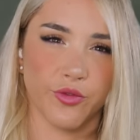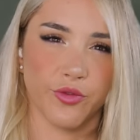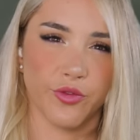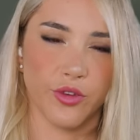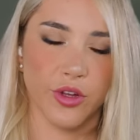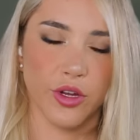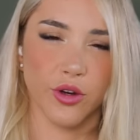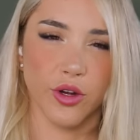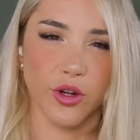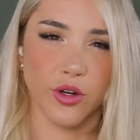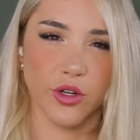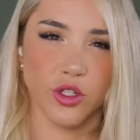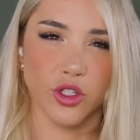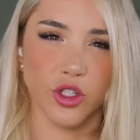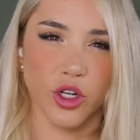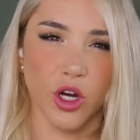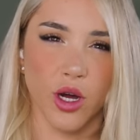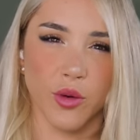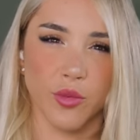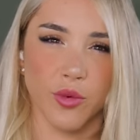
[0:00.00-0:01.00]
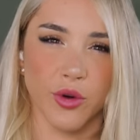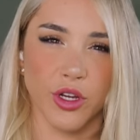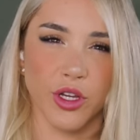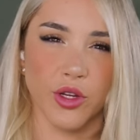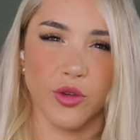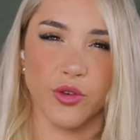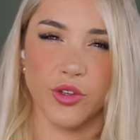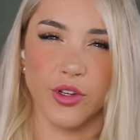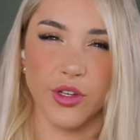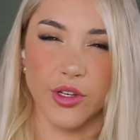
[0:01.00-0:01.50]
figure out a job where
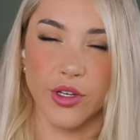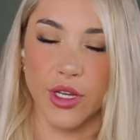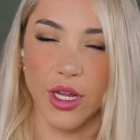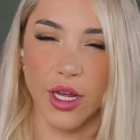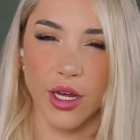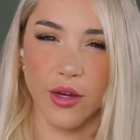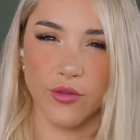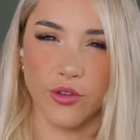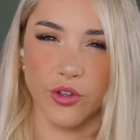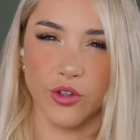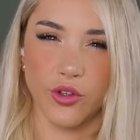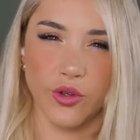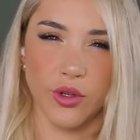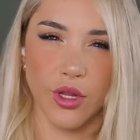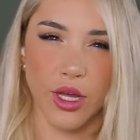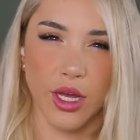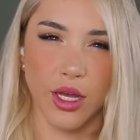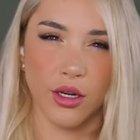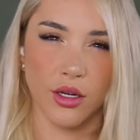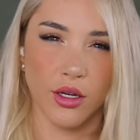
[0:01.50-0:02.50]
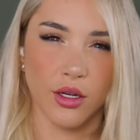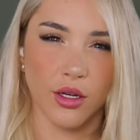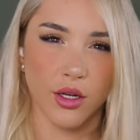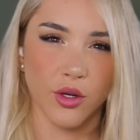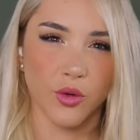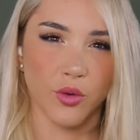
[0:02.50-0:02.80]
you didn't have to do that,